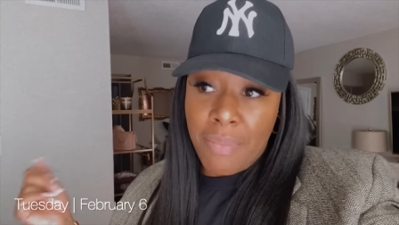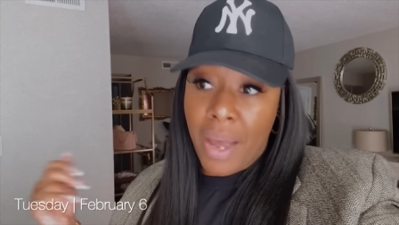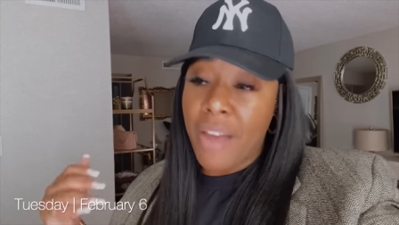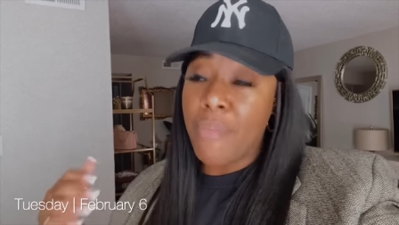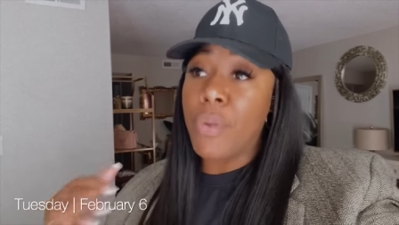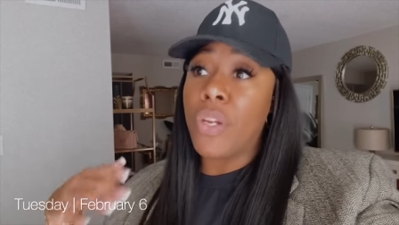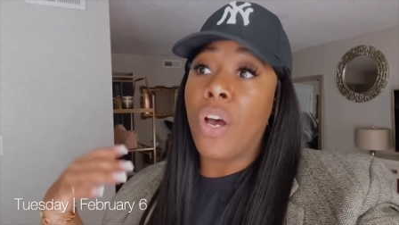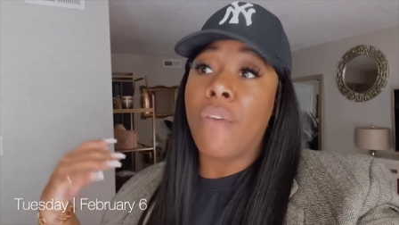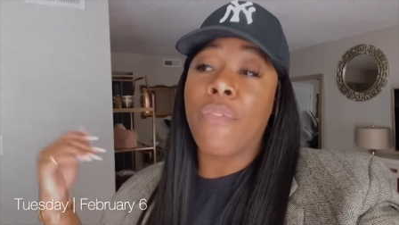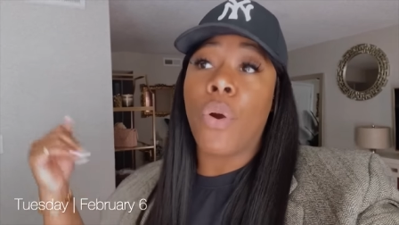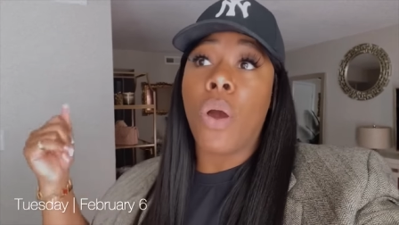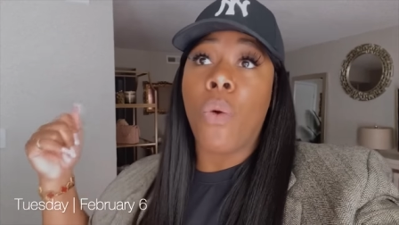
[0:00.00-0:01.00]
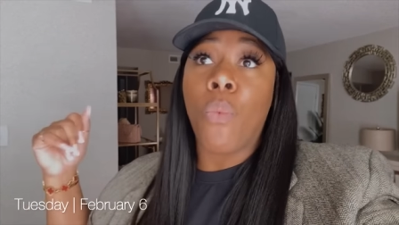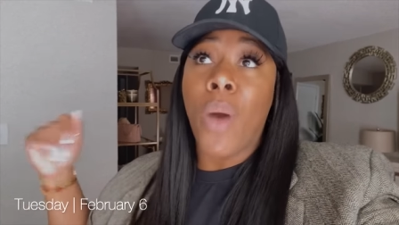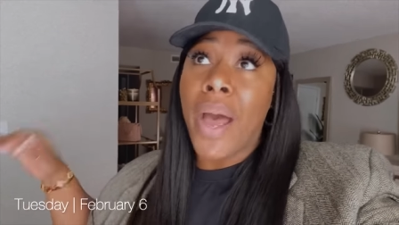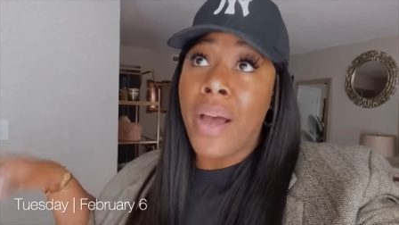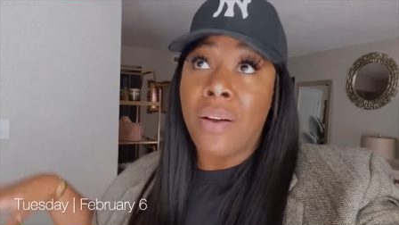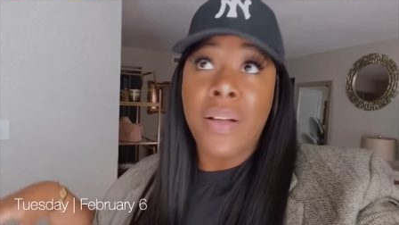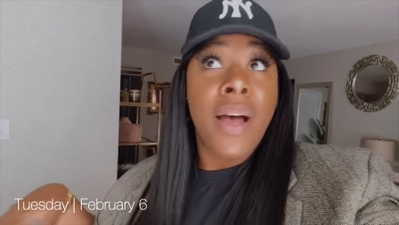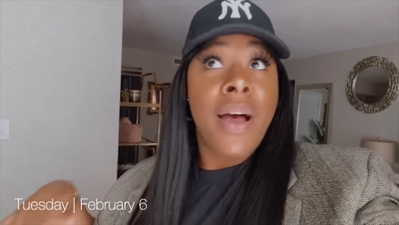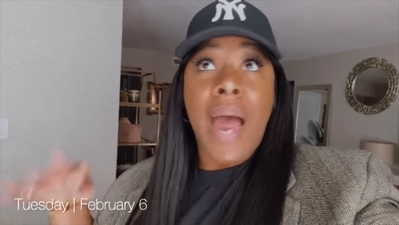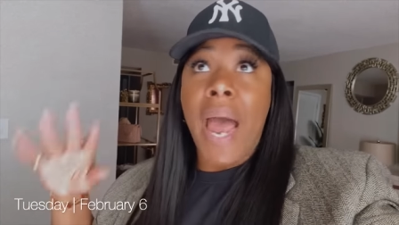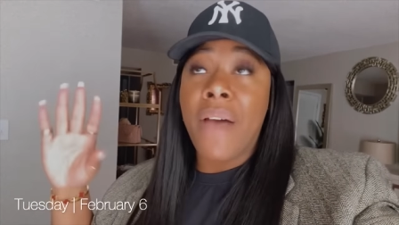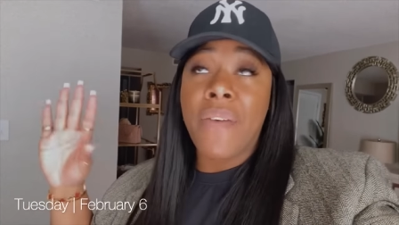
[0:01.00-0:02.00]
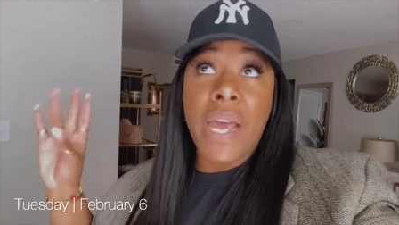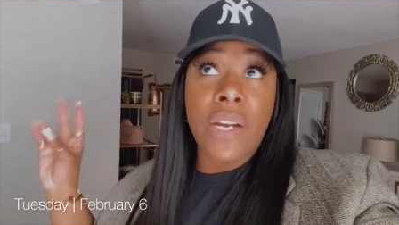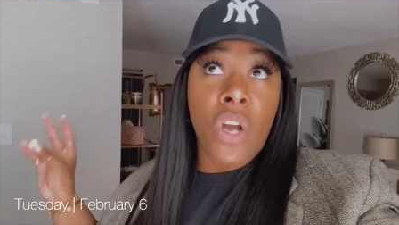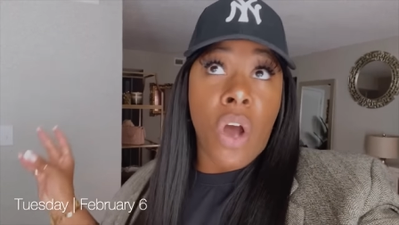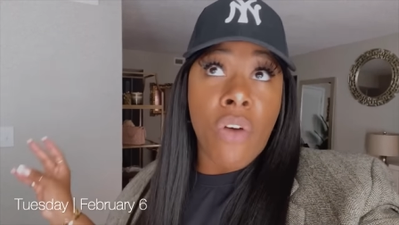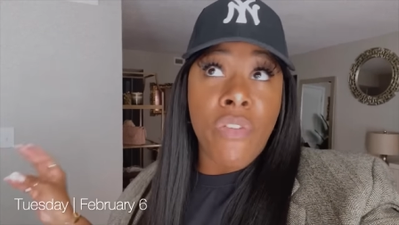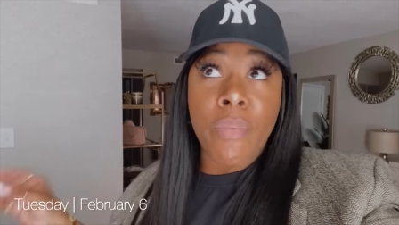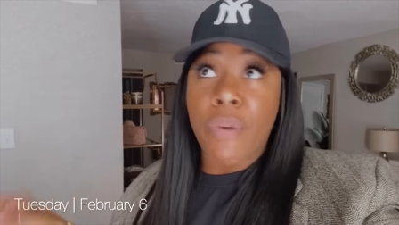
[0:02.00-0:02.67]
I have been up for a while. I've had coffee.